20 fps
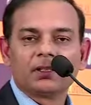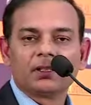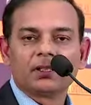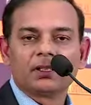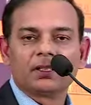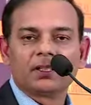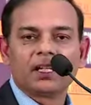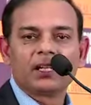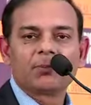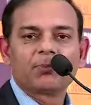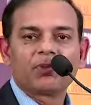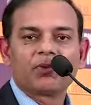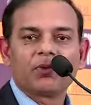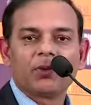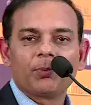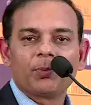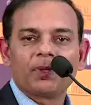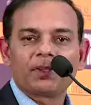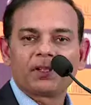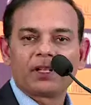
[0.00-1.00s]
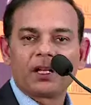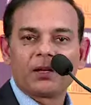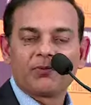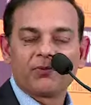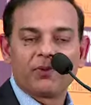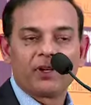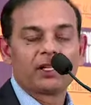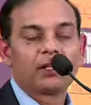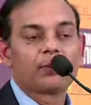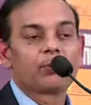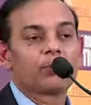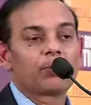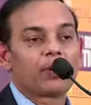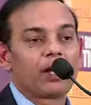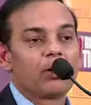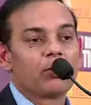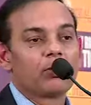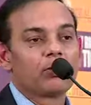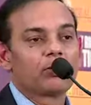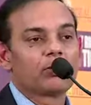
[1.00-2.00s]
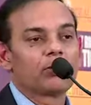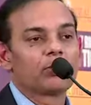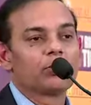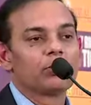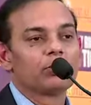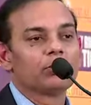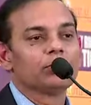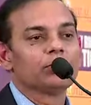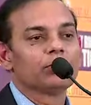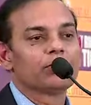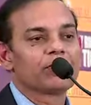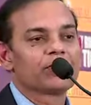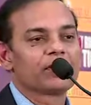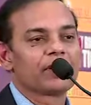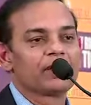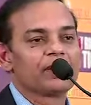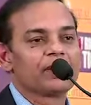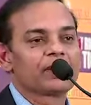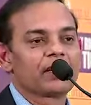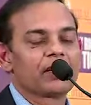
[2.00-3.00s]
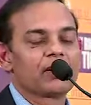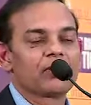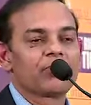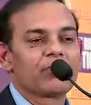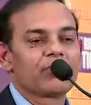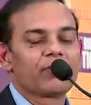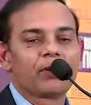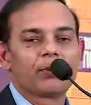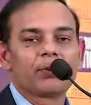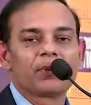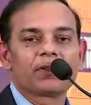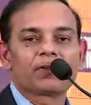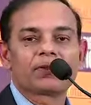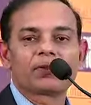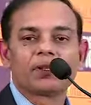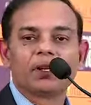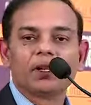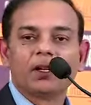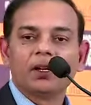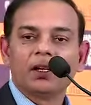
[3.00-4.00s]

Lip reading: great performance, and I'm very proud to share this kind of performance.